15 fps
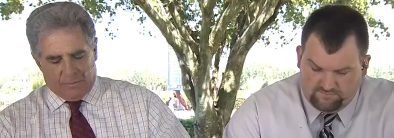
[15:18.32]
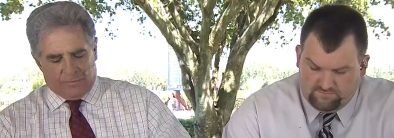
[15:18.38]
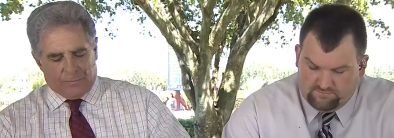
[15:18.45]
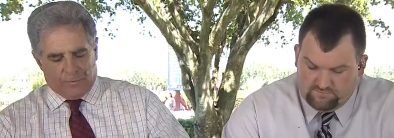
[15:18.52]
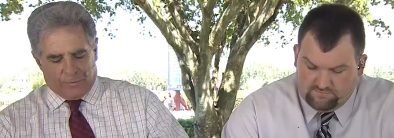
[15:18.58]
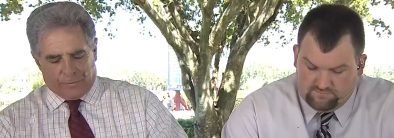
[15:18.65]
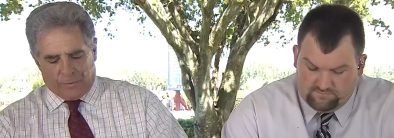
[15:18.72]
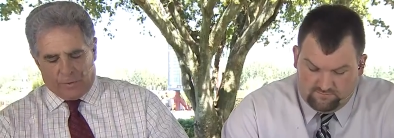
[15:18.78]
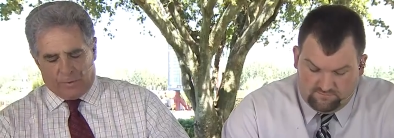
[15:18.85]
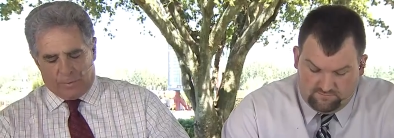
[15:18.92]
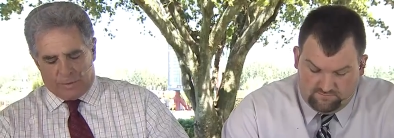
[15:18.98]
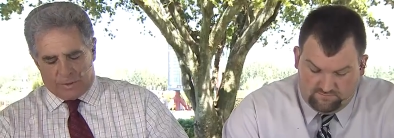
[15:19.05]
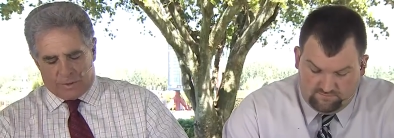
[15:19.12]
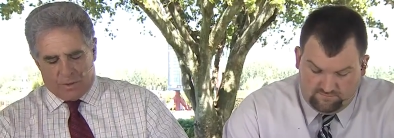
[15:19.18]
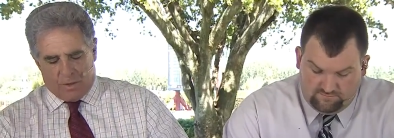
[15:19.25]
Speaker 1: for third
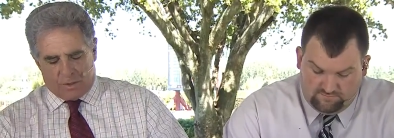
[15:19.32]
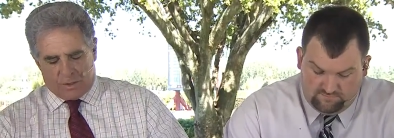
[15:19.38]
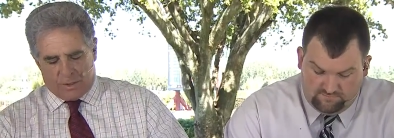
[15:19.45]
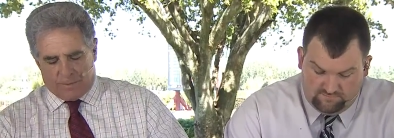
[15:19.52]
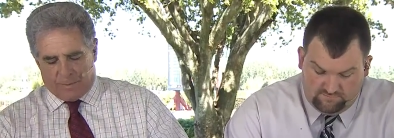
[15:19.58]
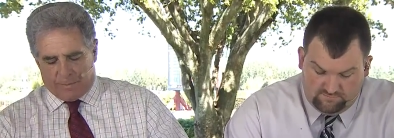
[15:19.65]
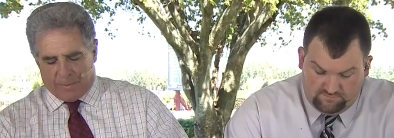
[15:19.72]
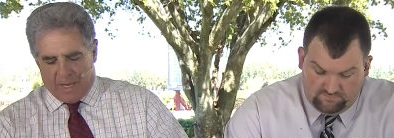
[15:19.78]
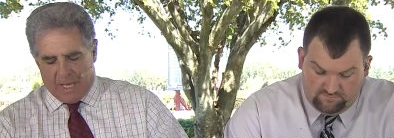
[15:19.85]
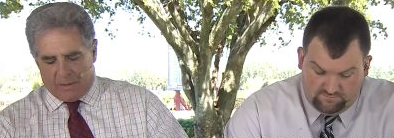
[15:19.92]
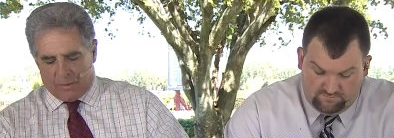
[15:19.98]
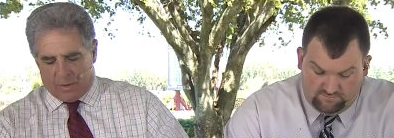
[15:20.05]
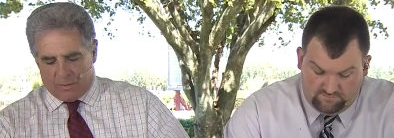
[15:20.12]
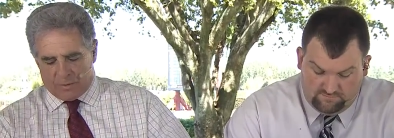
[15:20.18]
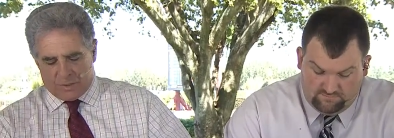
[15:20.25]
with Starship
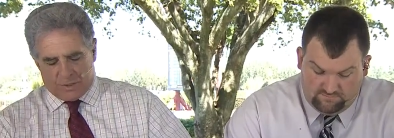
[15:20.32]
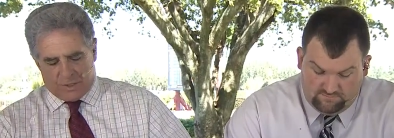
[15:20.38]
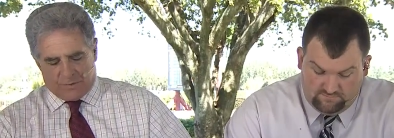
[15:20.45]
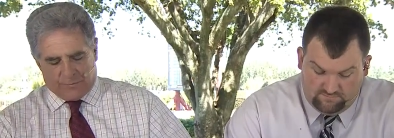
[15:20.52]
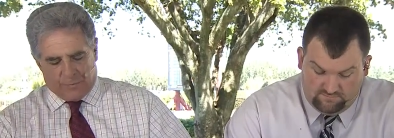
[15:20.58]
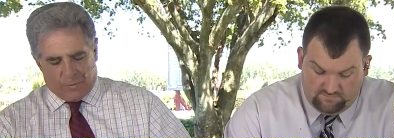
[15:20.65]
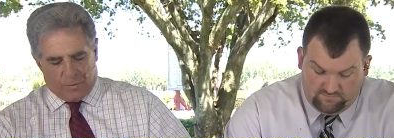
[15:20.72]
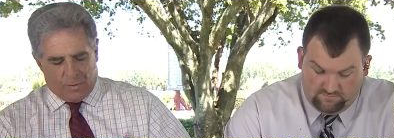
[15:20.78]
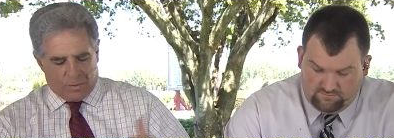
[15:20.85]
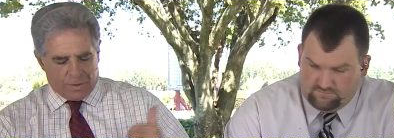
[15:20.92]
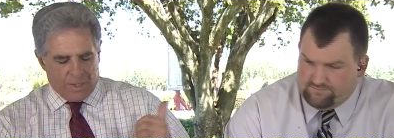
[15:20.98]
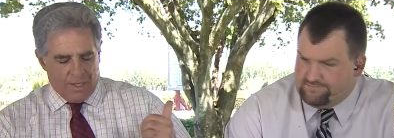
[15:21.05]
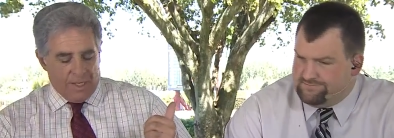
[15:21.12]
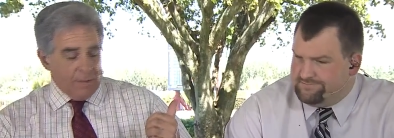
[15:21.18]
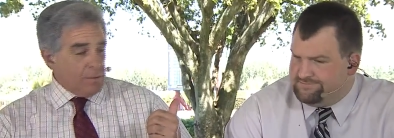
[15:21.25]
Apollo going six furlongs.
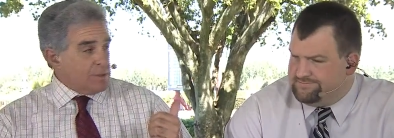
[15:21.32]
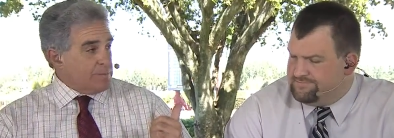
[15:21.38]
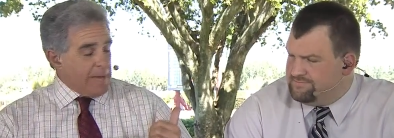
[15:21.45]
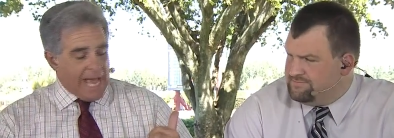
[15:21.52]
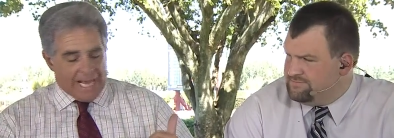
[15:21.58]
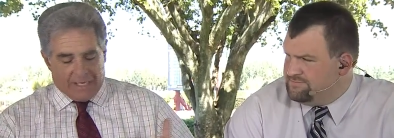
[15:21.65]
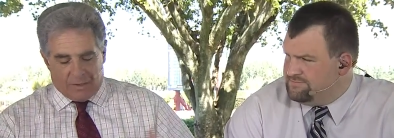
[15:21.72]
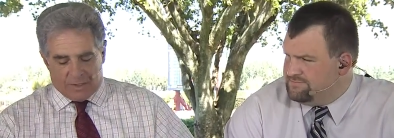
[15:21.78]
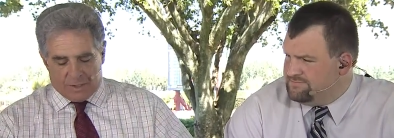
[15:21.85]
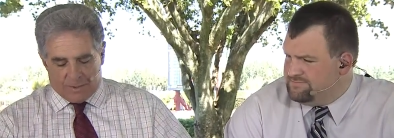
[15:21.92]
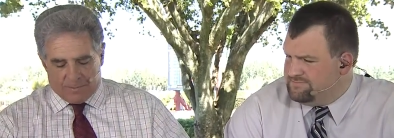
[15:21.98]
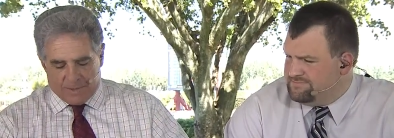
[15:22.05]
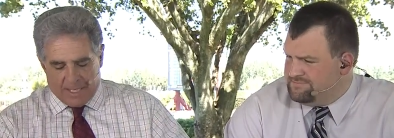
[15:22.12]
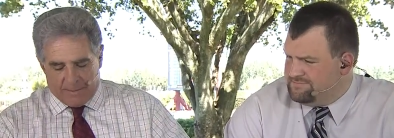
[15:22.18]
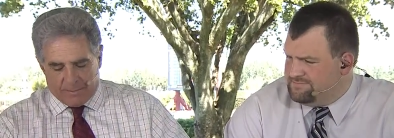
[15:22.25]
Was back on
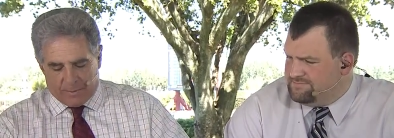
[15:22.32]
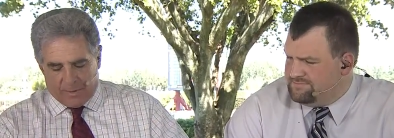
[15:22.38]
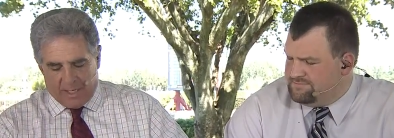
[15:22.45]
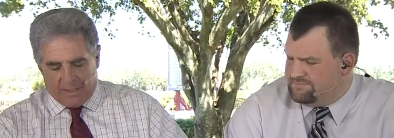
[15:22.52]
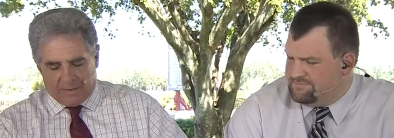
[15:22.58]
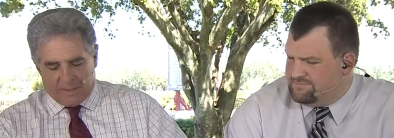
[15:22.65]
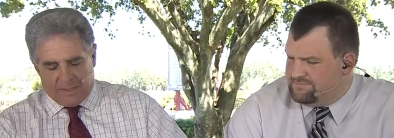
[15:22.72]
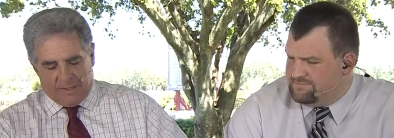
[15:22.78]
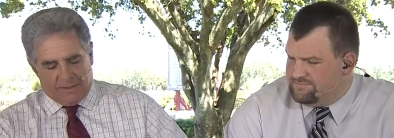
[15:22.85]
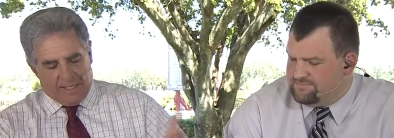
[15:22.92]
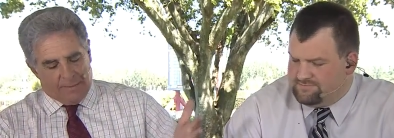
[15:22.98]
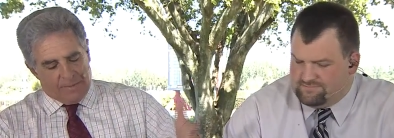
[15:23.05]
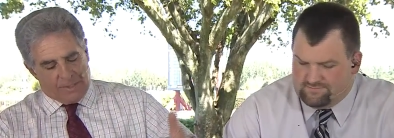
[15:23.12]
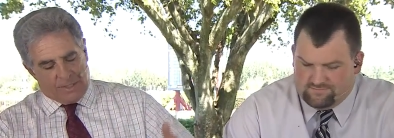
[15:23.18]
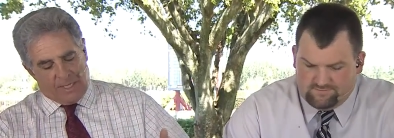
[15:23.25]
September 18th.
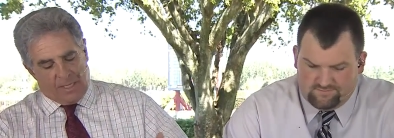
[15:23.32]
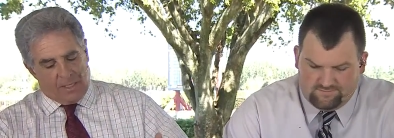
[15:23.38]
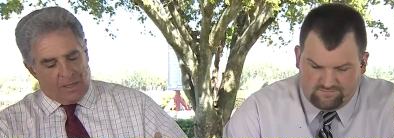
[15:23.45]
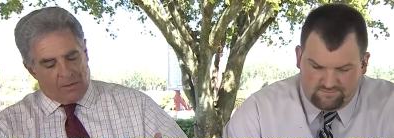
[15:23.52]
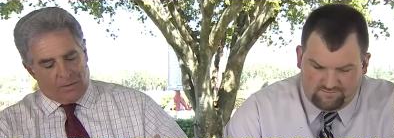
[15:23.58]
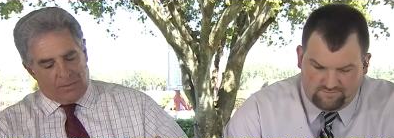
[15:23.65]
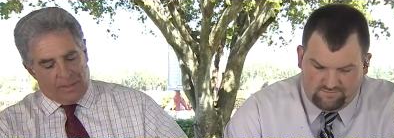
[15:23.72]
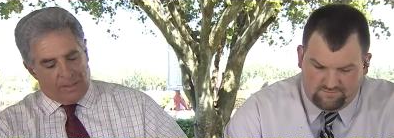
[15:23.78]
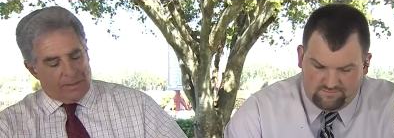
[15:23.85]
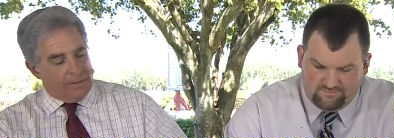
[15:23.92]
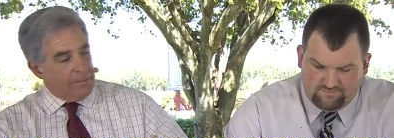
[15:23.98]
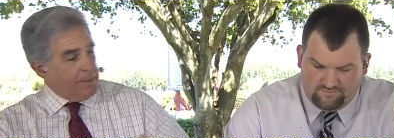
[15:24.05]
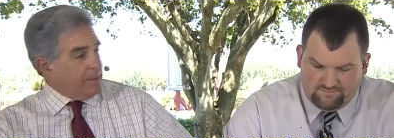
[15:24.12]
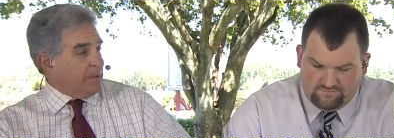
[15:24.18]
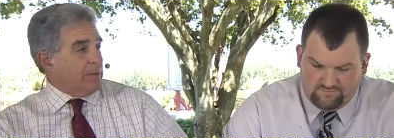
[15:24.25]
Emisael
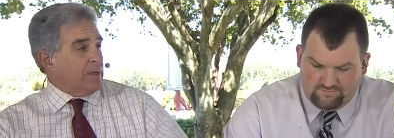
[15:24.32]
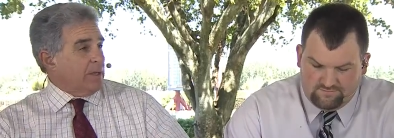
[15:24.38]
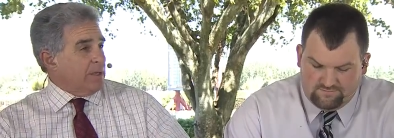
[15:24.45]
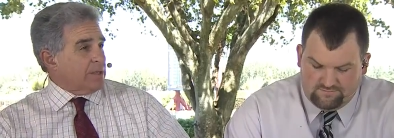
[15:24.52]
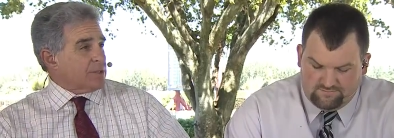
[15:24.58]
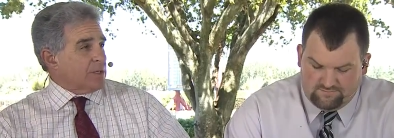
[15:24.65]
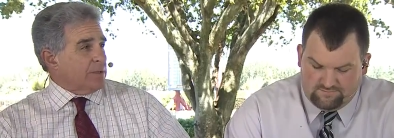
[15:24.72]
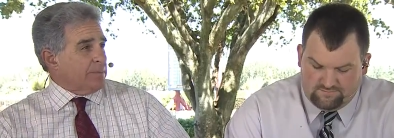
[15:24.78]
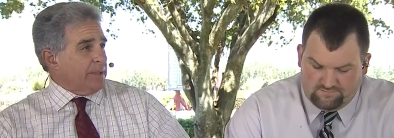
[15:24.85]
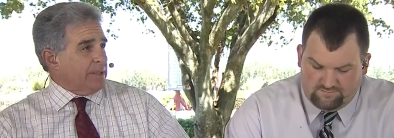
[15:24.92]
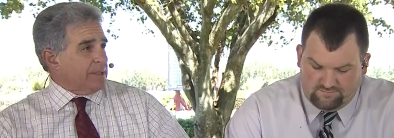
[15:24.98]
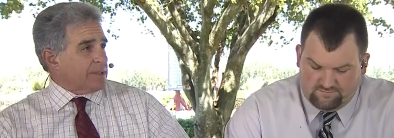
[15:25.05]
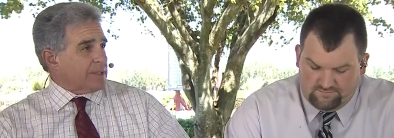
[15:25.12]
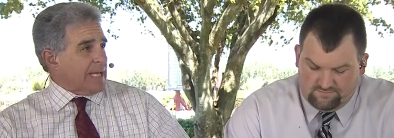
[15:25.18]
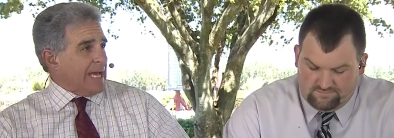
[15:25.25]
Jaramillo is going to be in
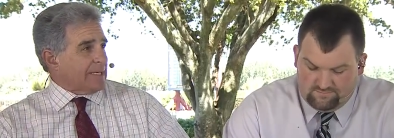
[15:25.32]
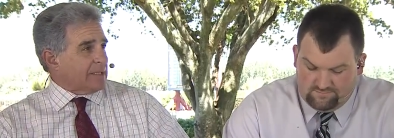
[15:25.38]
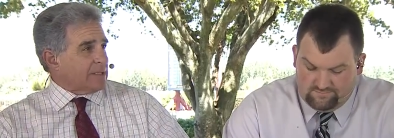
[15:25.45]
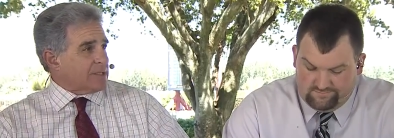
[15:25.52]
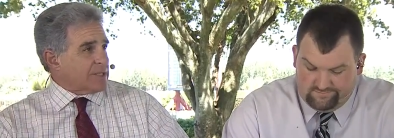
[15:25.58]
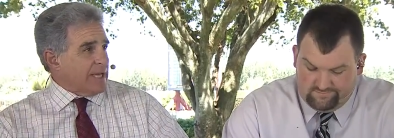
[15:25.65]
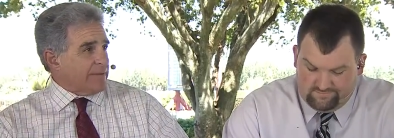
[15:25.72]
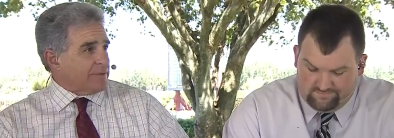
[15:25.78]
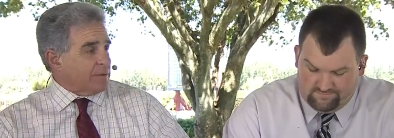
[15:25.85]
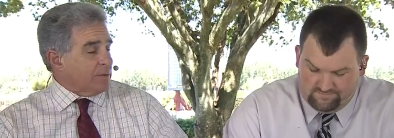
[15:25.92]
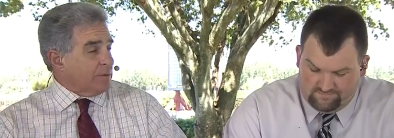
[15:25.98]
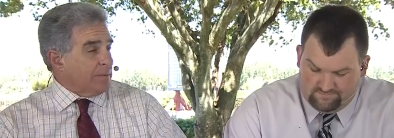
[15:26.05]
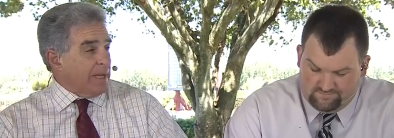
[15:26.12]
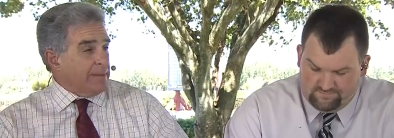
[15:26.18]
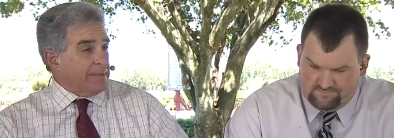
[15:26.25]
the saddle this
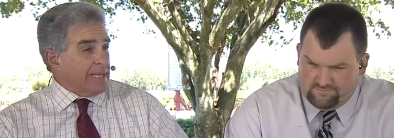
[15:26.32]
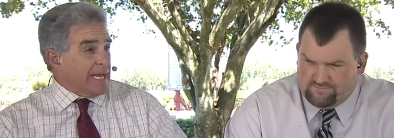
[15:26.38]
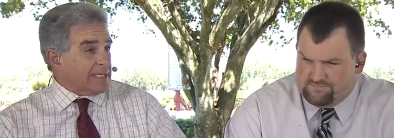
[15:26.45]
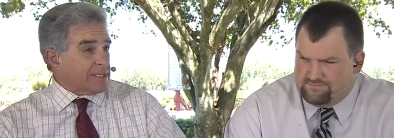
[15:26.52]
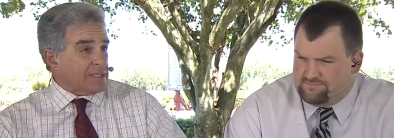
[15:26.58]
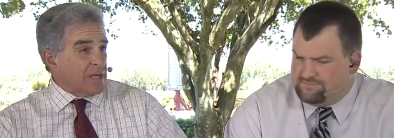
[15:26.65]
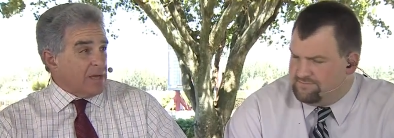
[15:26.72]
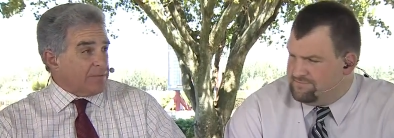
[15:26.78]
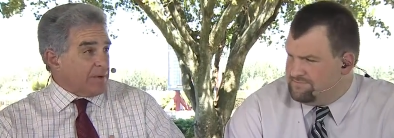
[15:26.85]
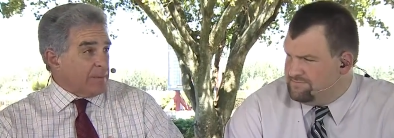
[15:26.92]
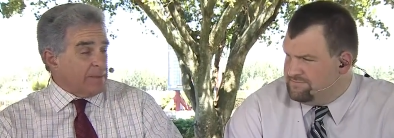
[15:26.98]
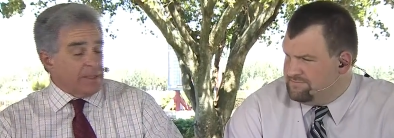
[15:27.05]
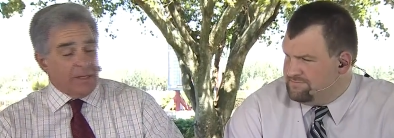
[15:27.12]
afternoon. Maybe that's enough. I mean,